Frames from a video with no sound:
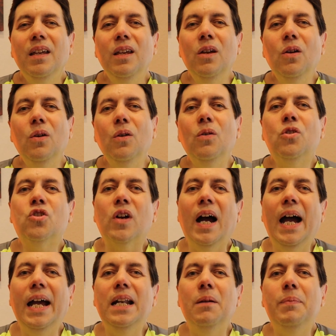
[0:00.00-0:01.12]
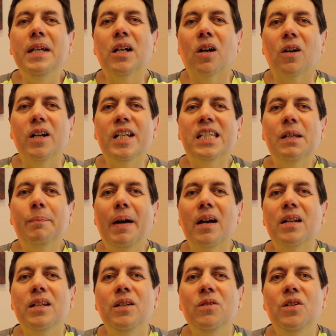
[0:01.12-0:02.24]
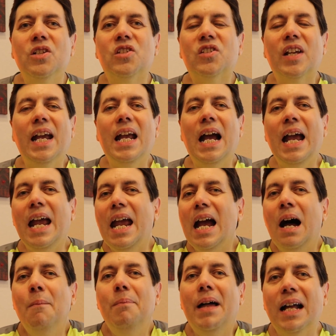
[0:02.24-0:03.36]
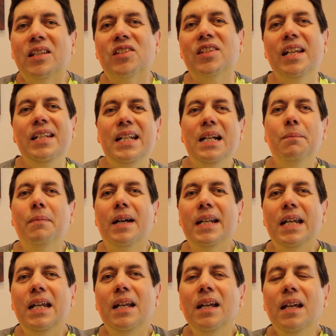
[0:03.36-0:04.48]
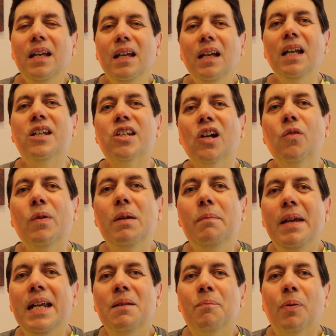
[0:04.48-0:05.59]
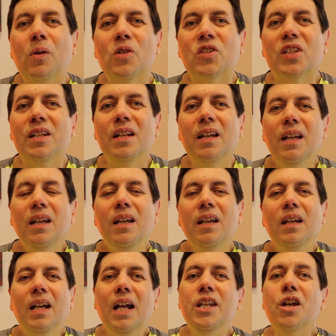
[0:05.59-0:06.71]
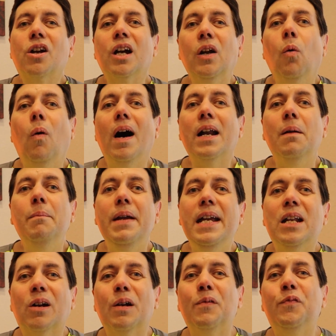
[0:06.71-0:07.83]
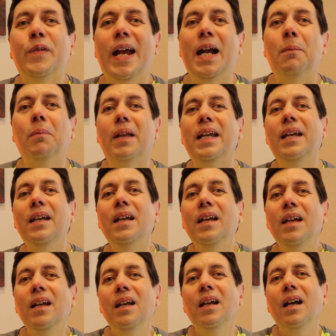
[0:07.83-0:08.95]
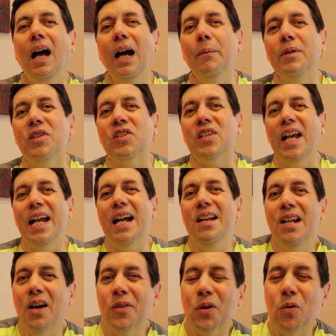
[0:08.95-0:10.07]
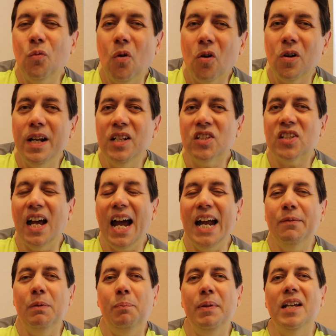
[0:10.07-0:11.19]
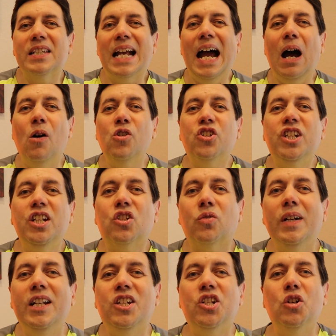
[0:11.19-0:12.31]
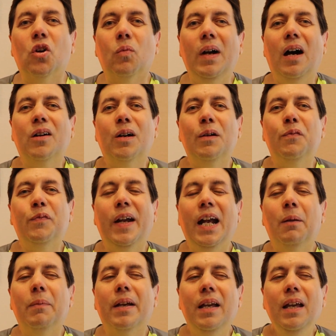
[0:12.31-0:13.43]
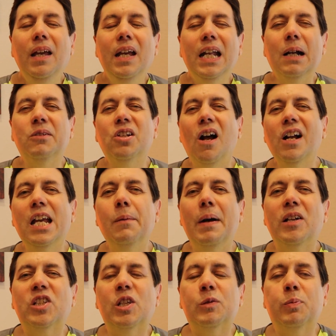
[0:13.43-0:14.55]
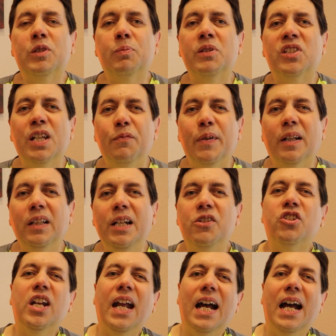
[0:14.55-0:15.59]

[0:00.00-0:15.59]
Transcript: You try to be courteous about it. You just say, hey, I'm not sending money until we meet in person. And you're going to want to meet her family. I would say another warning sign would be is how she treats you around her family. I'm talking about specifically if she